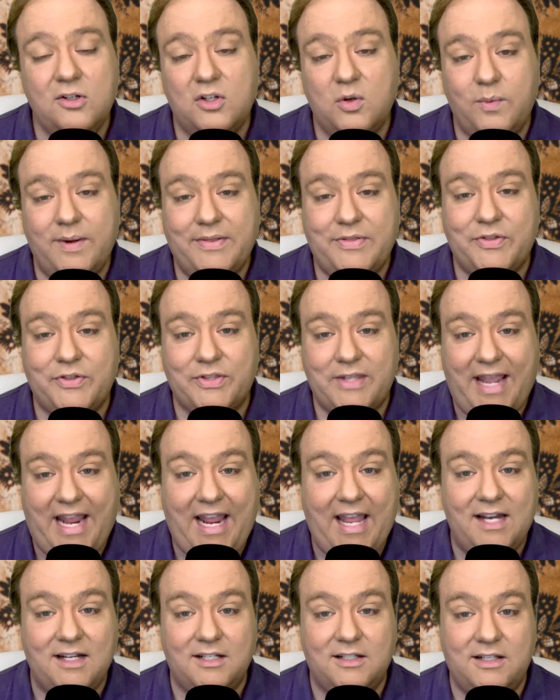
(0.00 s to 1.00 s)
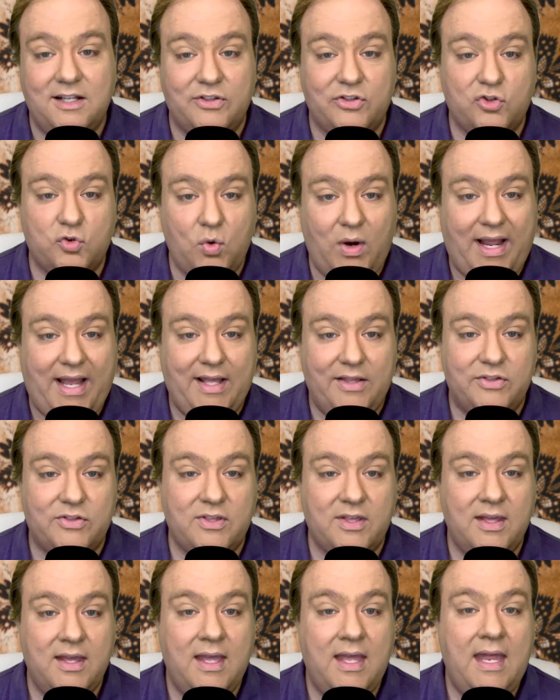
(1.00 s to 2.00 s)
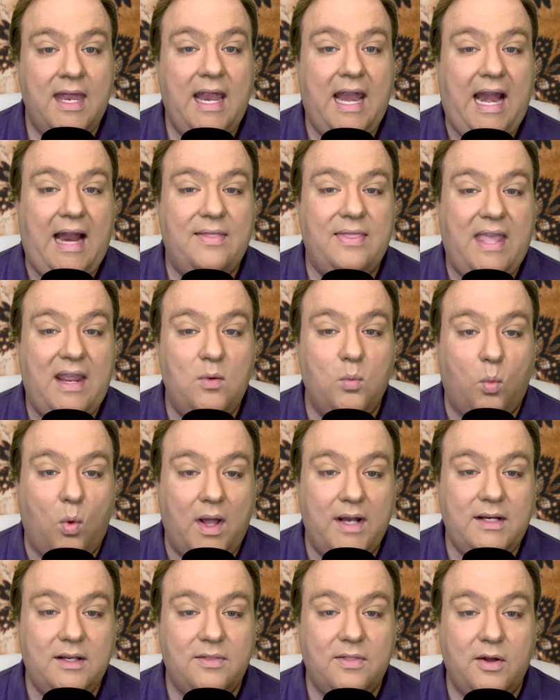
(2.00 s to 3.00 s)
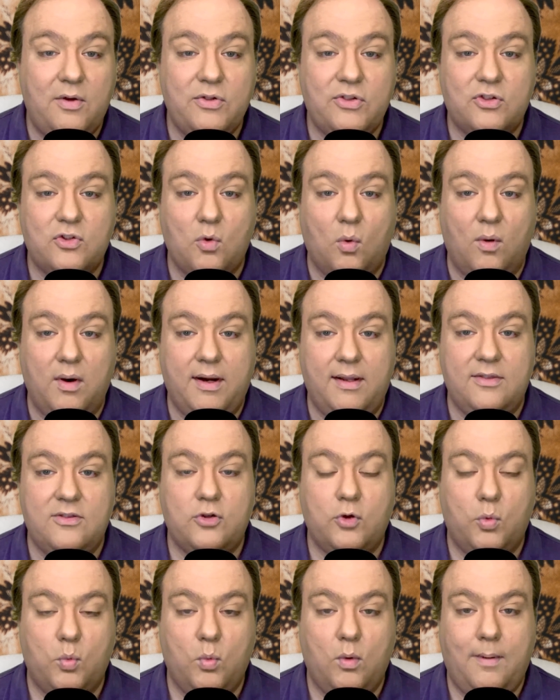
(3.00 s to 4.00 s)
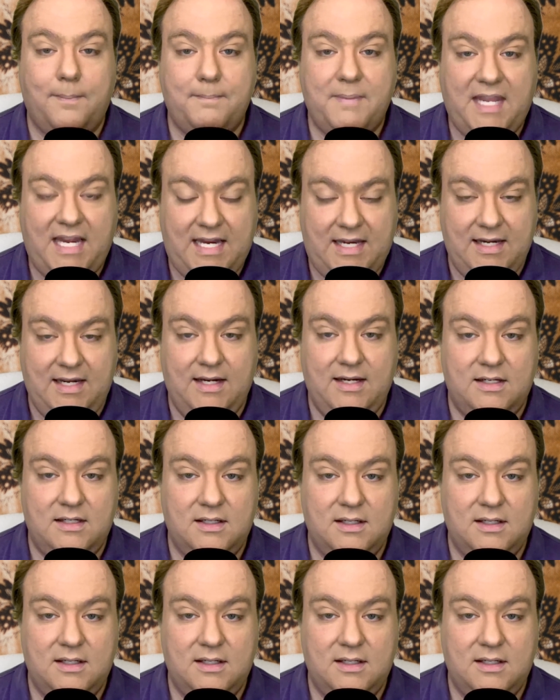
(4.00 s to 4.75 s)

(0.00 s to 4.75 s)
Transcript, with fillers: to withstand distress, and they want those stories repeated.